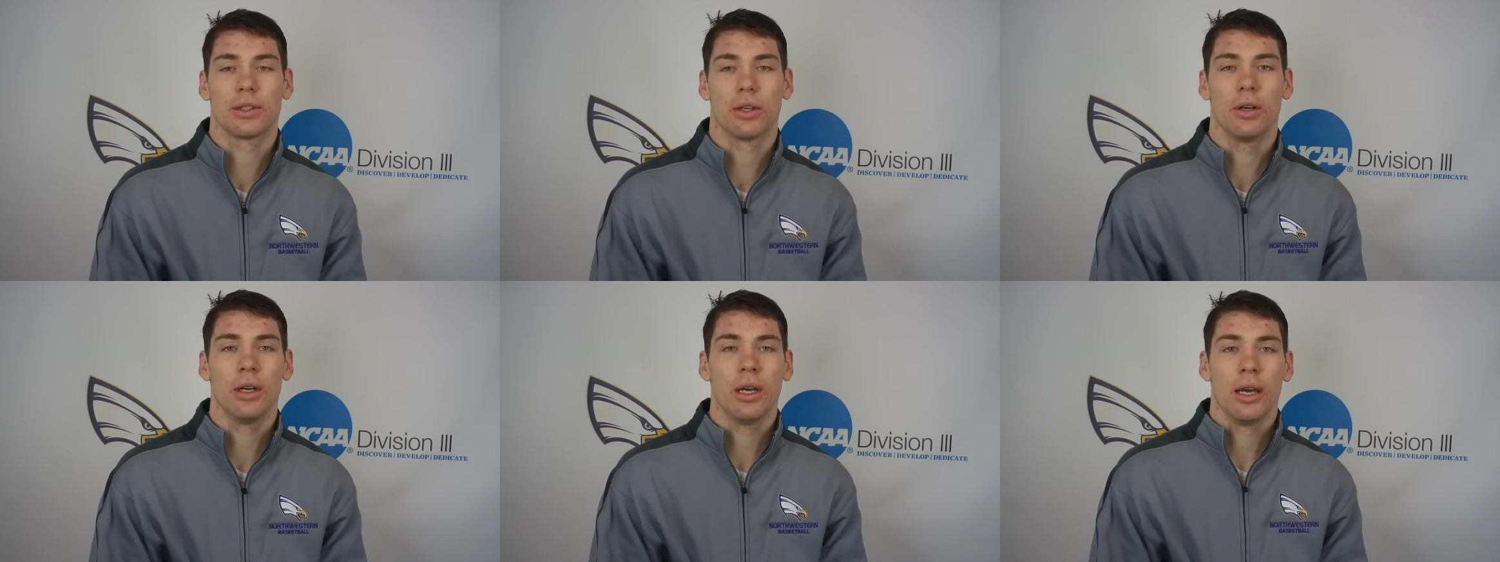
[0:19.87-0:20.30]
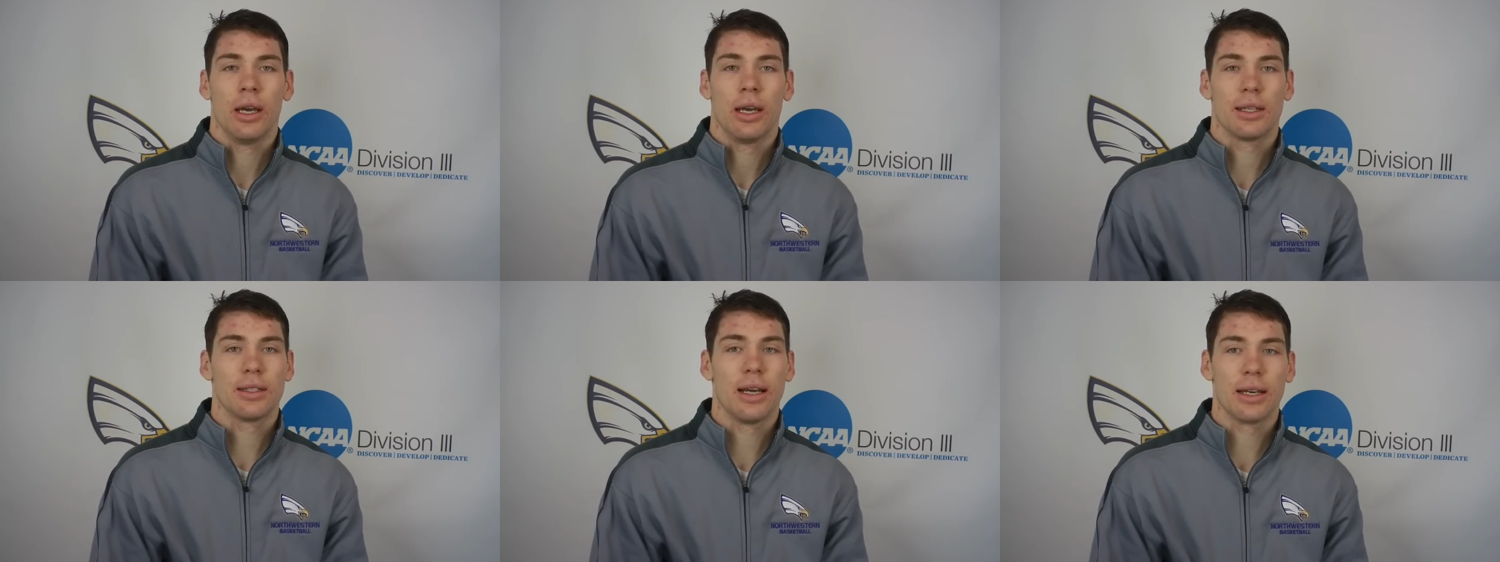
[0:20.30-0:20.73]
So
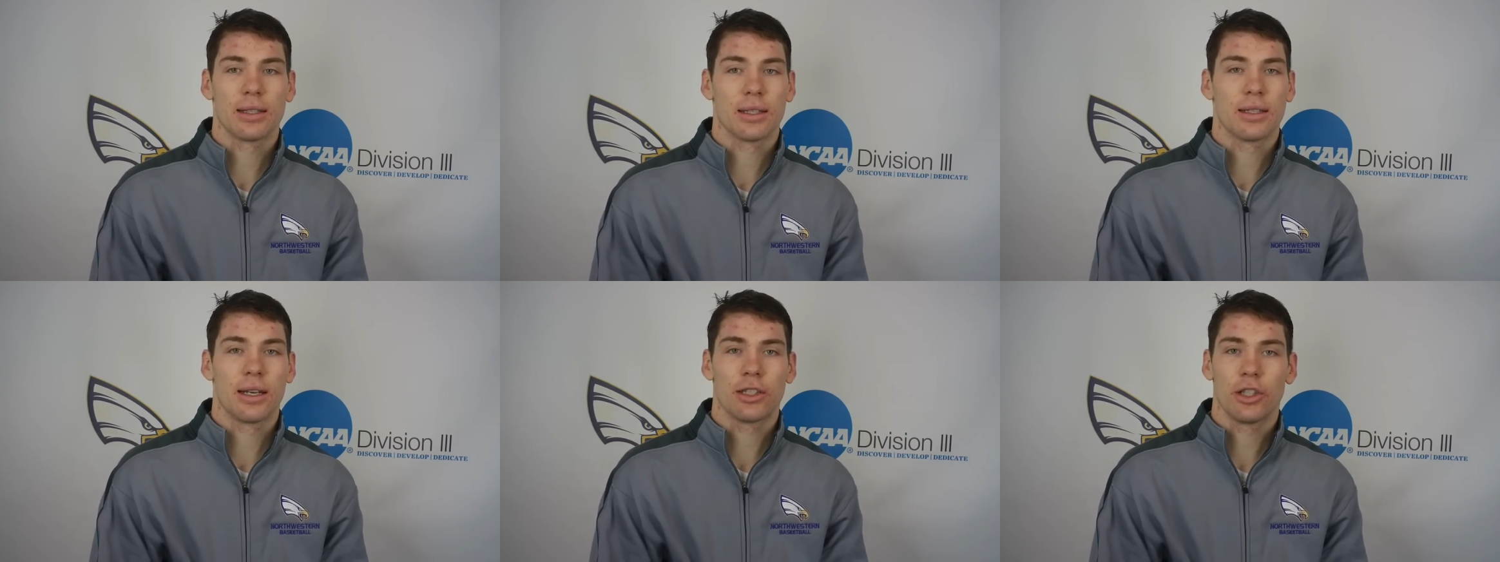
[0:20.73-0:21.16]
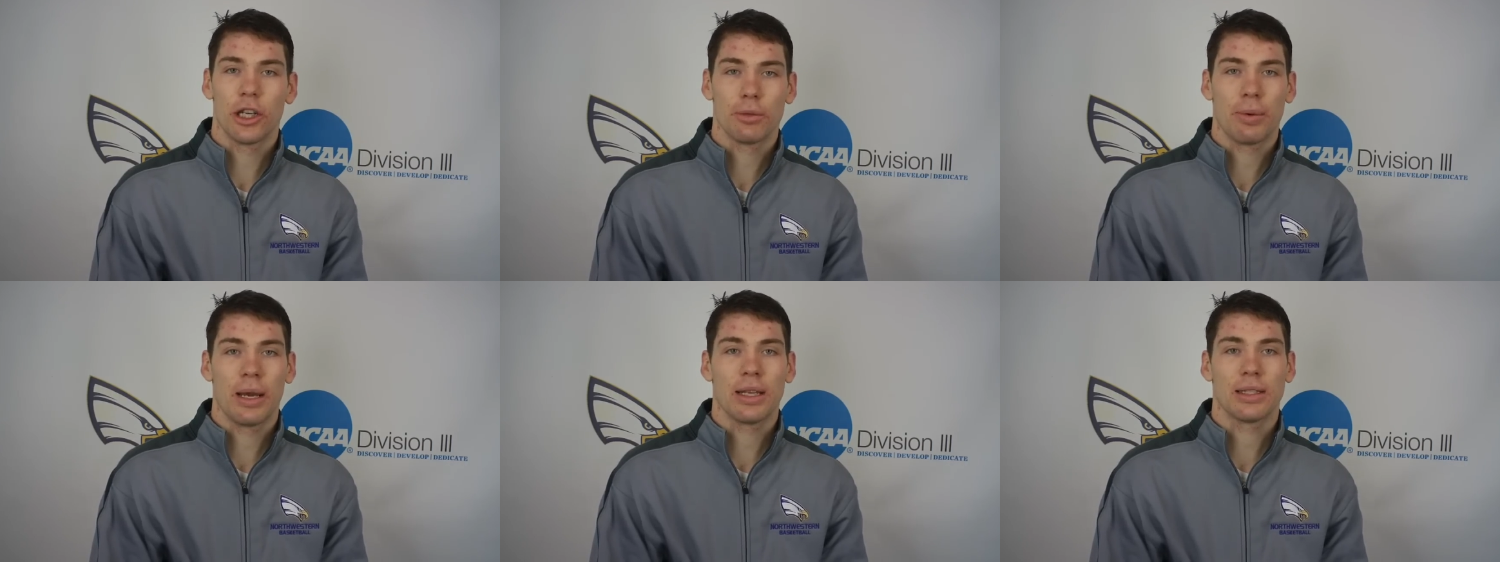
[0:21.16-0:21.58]
it's nice. It's a nice
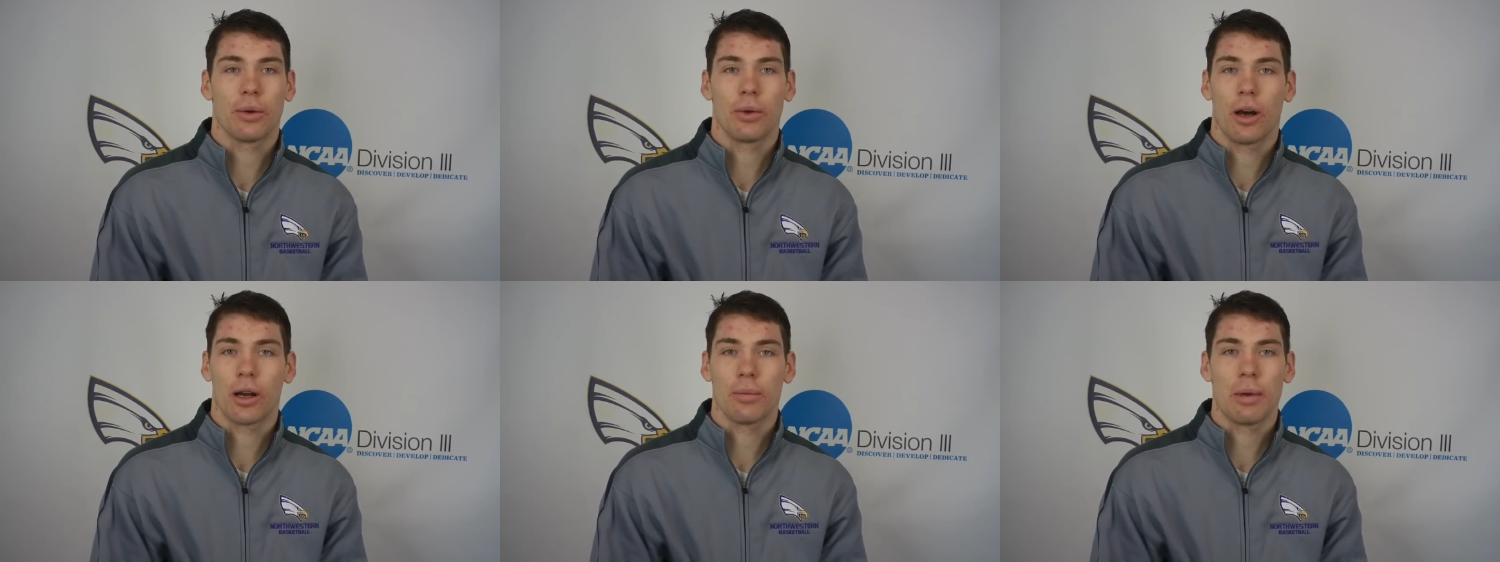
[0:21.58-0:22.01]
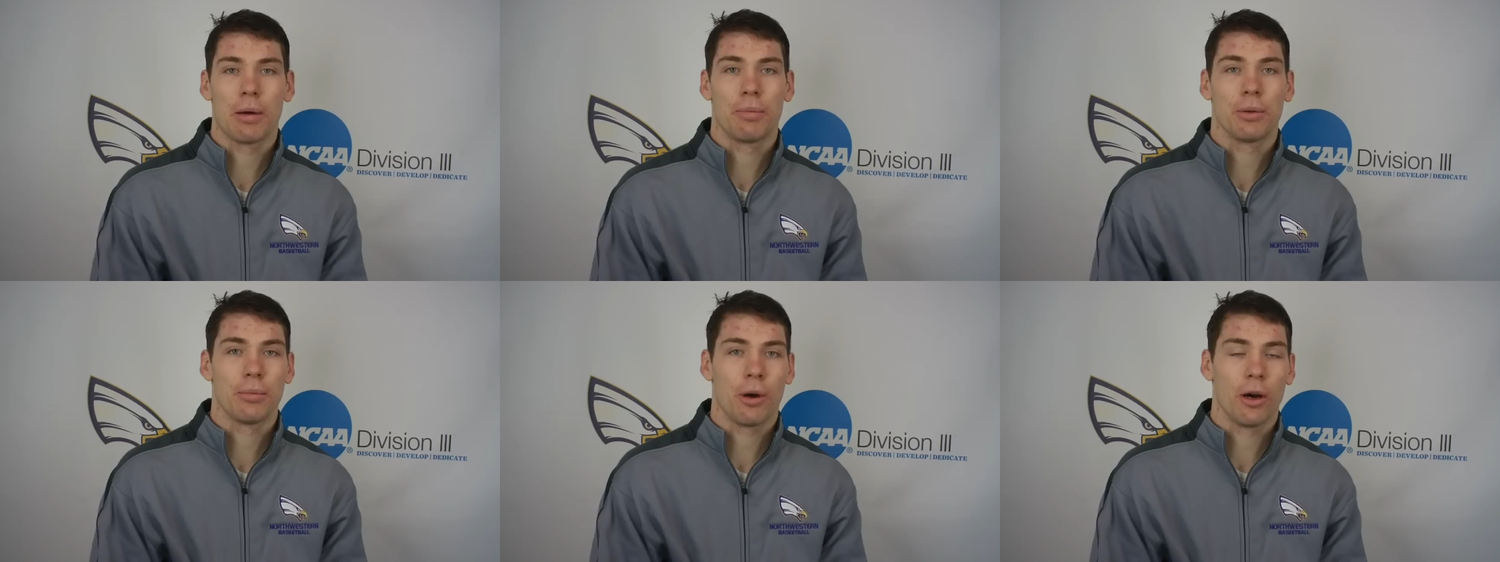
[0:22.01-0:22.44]
change of pace that we all can be
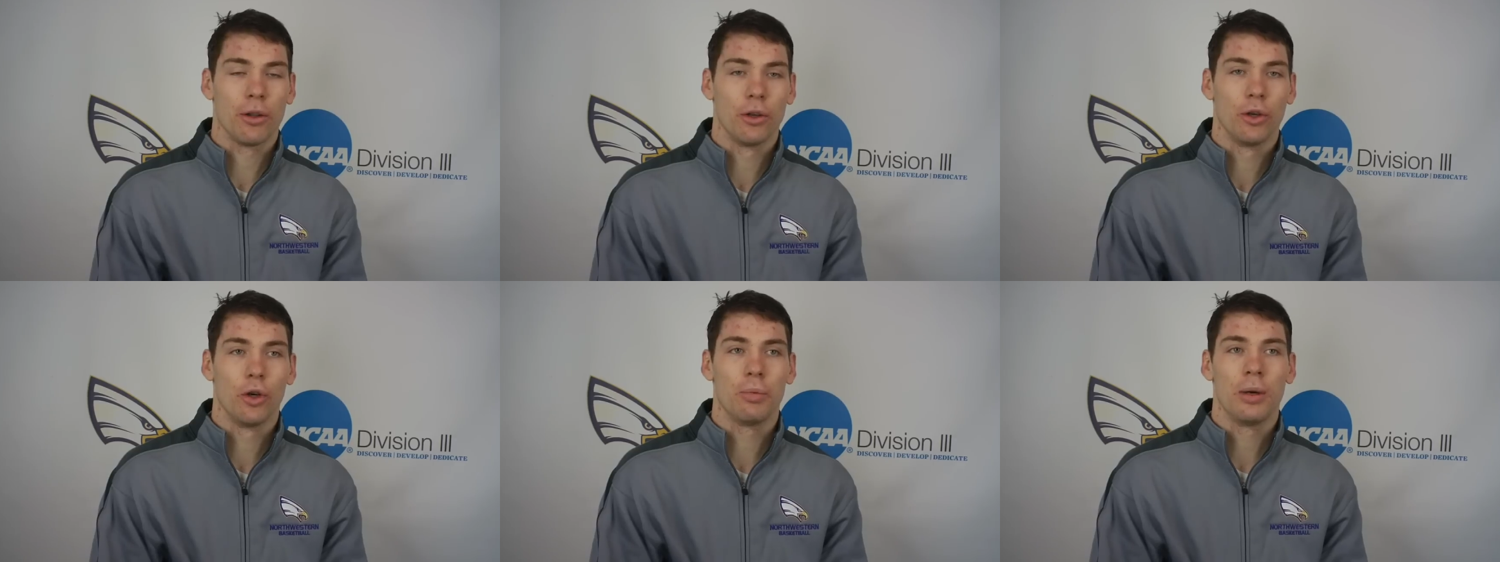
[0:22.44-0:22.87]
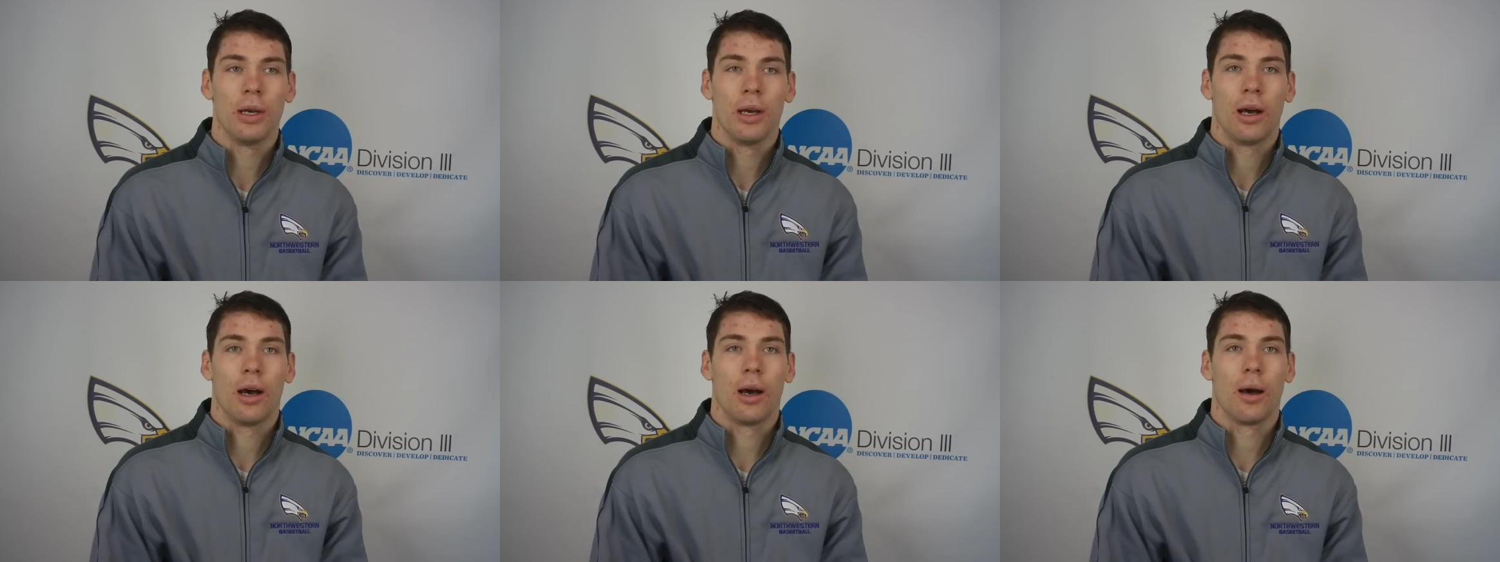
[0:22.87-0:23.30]
able to put the ball in the
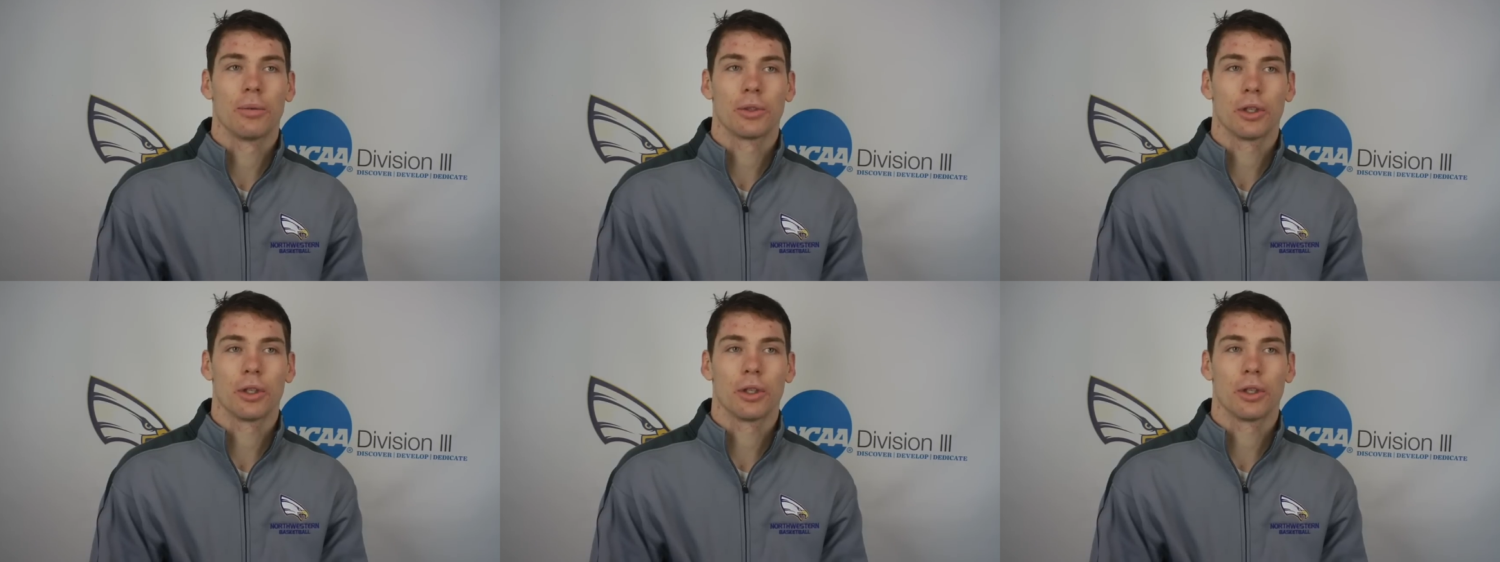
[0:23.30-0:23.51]
hoop.